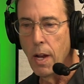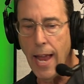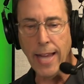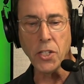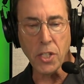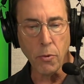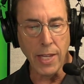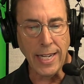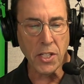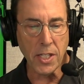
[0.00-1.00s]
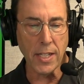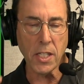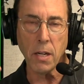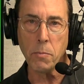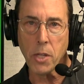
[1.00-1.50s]
And so these
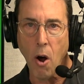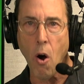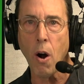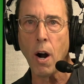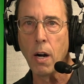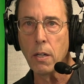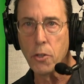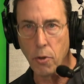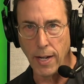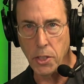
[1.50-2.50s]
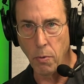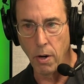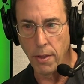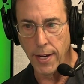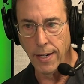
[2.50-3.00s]
systems are
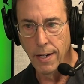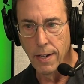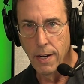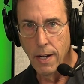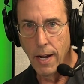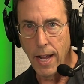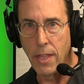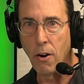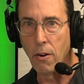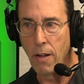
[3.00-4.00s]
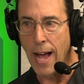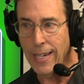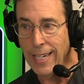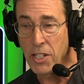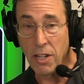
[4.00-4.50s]
trustworthy and they're a lot
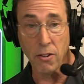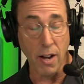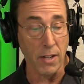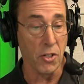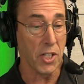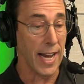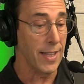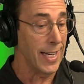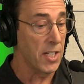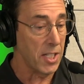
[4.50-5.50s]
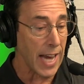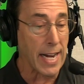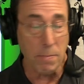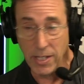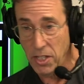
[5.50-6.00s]
easier to understand these
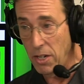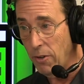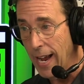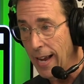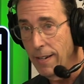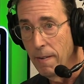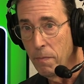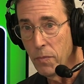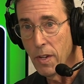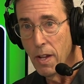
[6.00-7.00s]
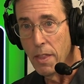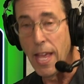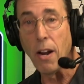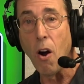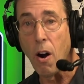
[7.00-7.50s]
statements you get
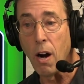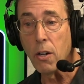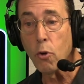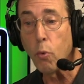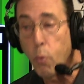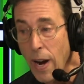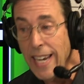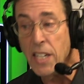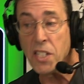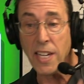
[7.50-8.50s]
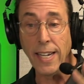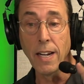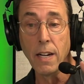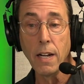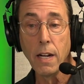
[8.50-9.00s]
than our crazy,
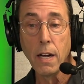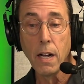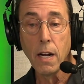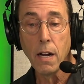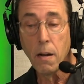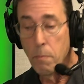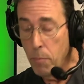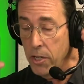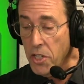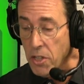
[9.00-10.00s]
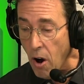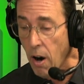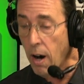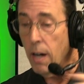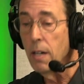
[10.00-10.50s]

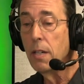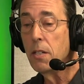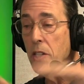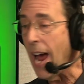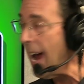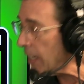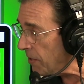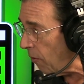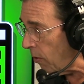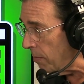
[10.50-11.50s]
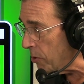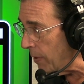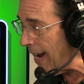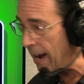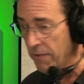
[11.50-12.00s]
bizarre tax forms
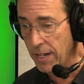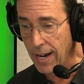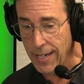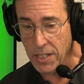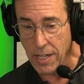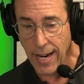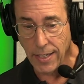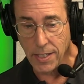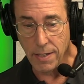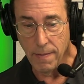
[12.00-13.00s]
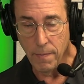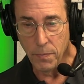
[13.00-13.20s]
we have in the United States.